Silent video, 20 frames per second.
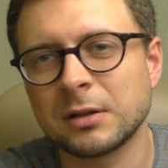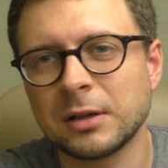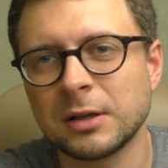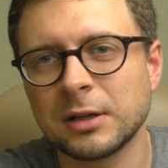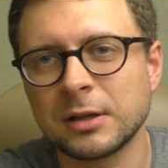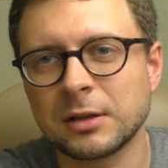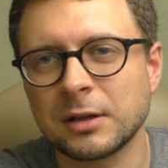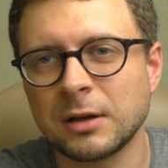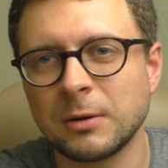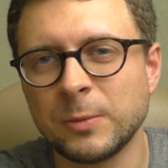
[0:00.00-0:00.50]

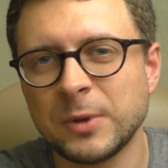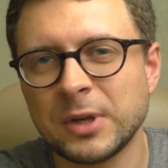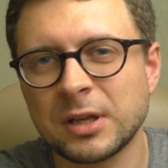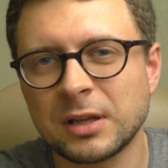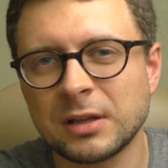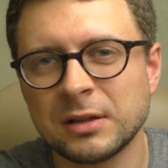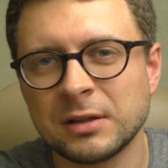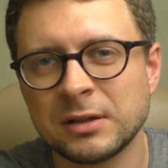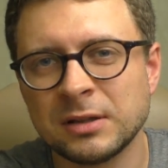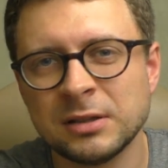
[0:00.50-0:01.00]
like a
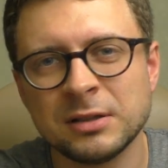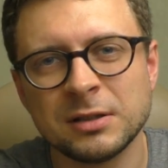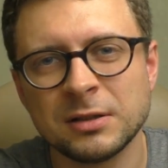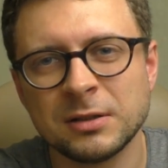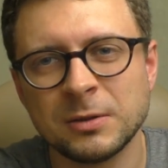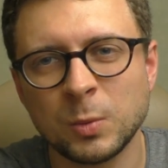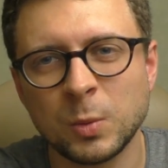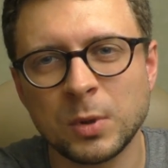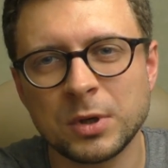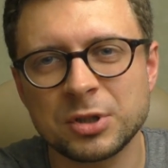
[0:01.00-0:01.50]
weekend
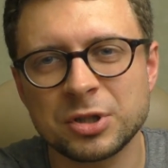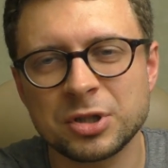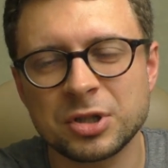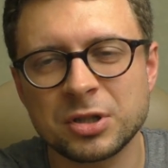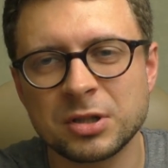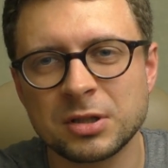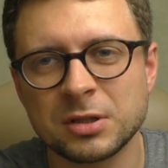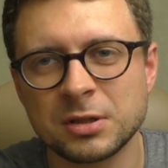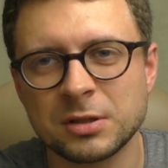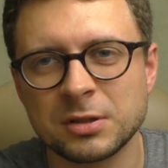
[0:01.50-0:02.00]

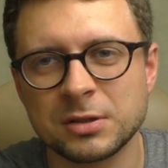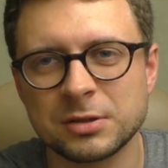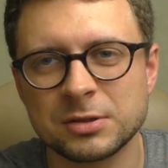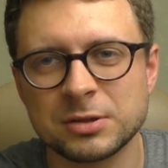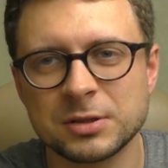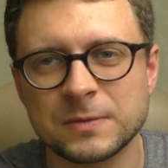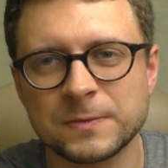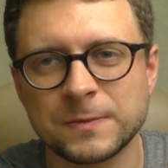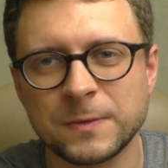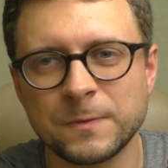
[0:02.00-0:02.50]
watch,
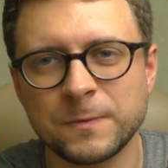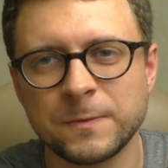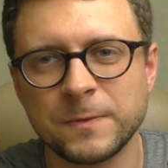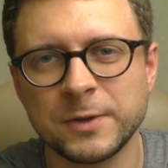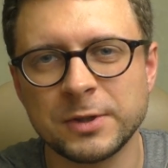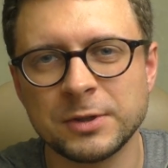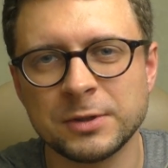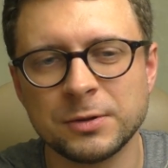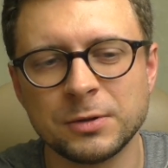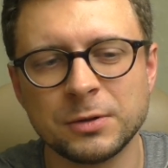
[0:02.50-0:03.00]
just for
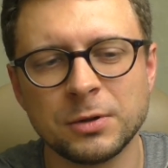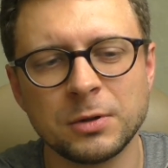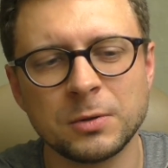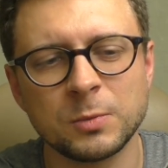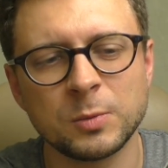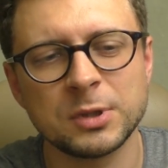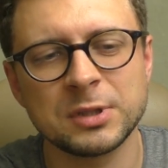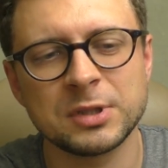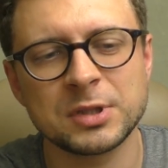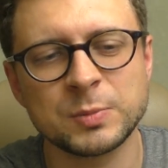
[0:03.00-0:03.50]
fun, you
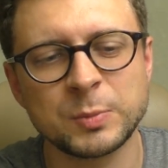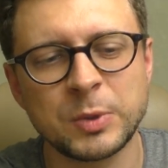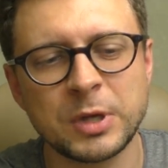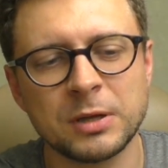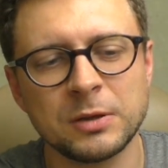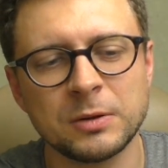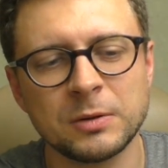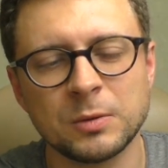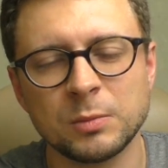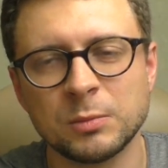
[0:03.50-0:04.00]
don't want to
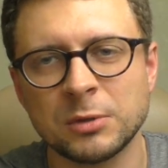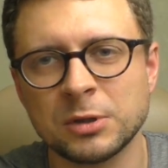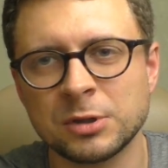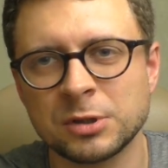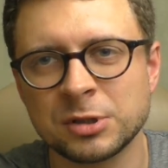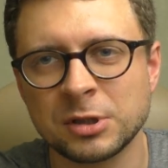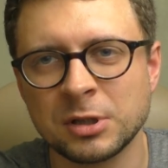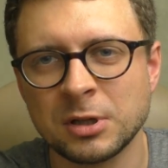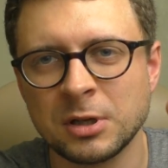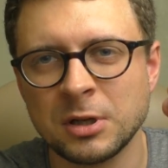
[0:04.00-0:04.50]
spend too
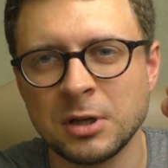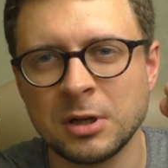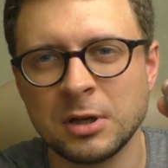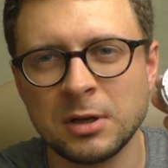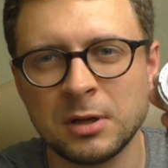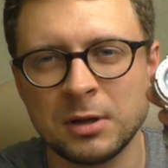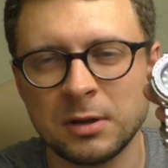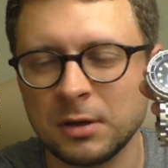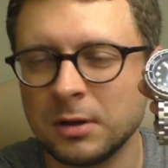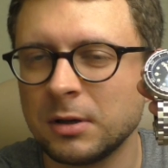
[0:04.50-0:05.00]
much,
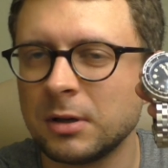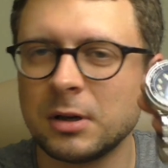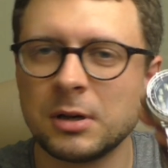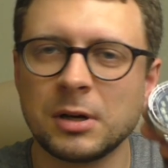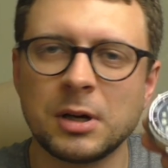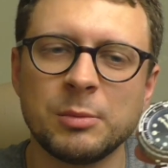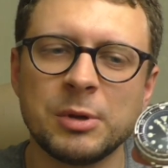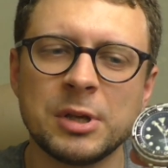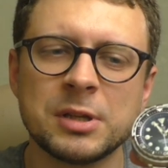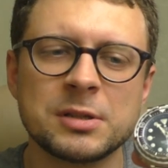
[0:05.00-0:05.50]

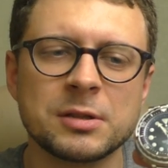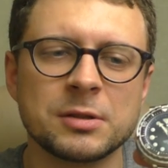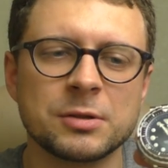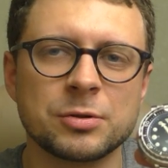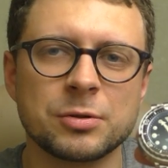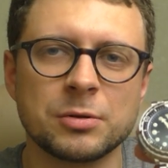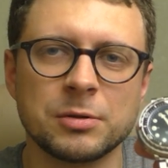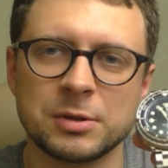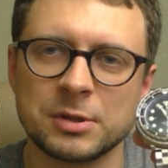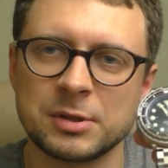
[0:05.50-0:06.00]
amazing
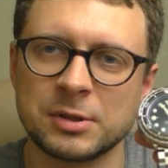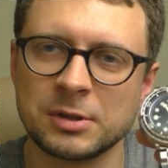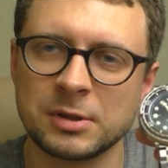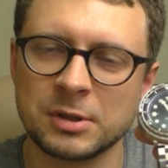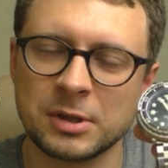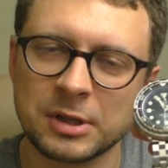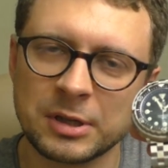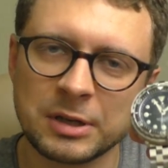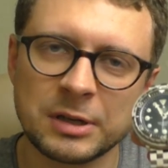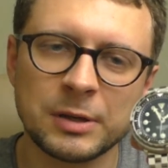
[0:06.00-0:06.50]
choice,
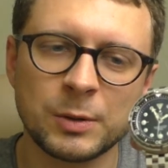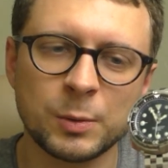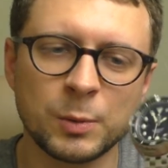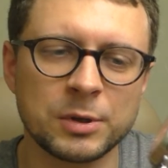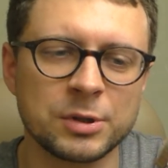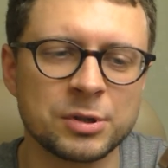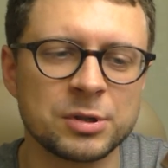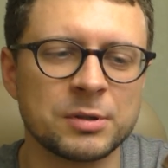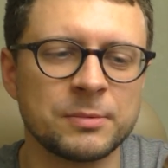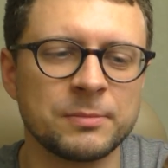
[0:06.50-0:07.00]
great
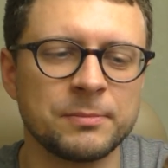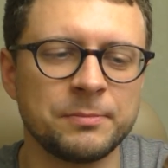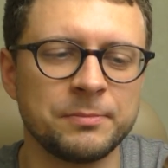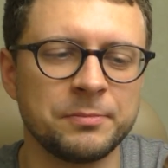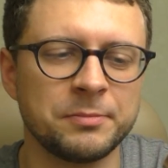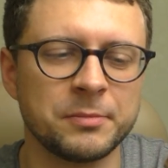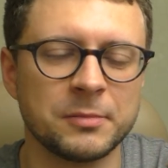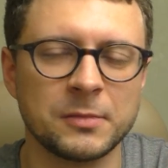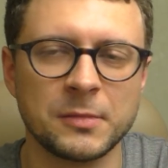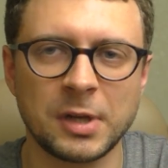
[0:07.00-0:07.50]
watch.
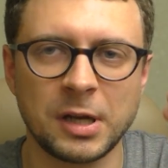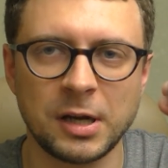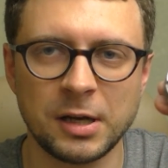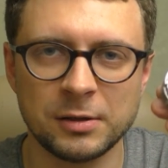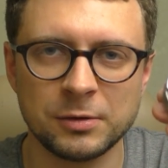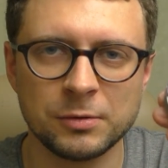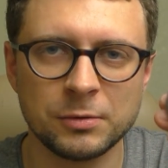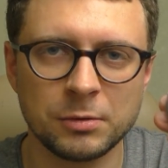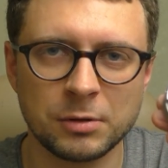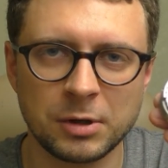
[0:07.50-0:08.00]
I
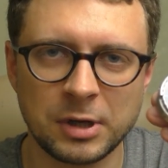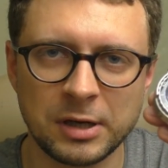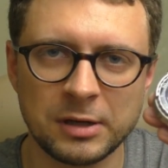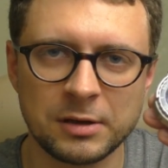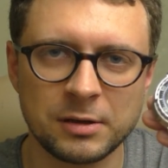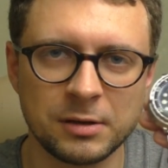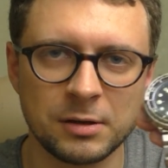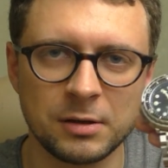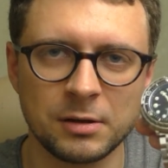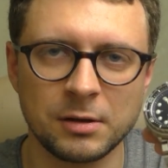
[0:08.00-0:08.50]
do
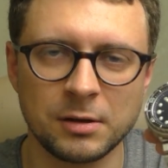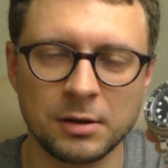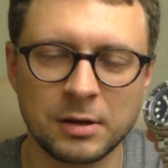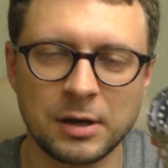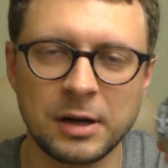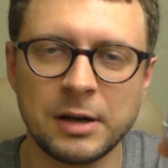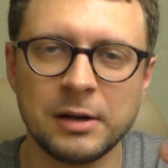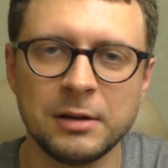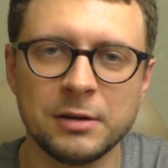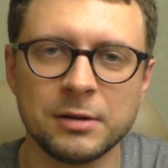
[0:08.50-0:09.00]
highly,
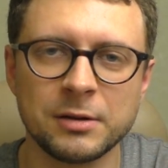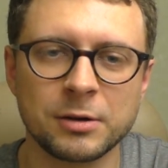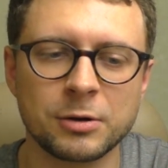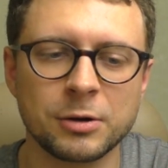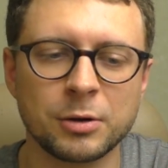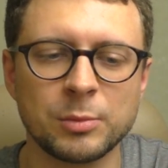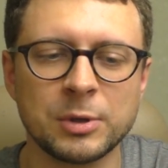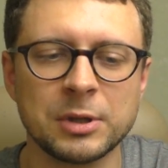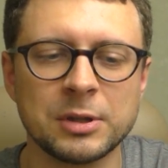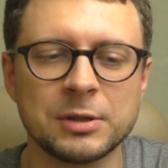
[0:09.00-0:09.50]
highly
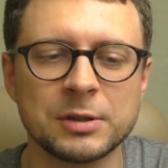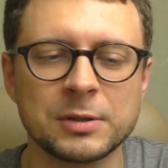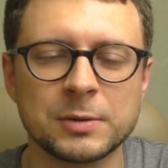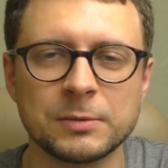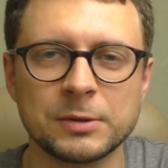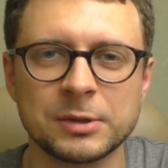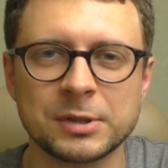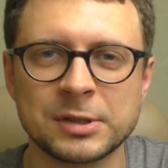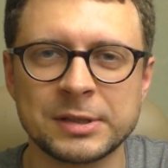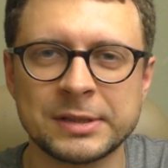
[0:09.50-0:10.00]
recommend this
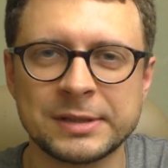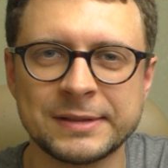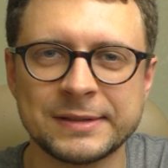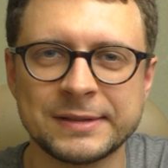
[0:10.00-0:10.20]
watch.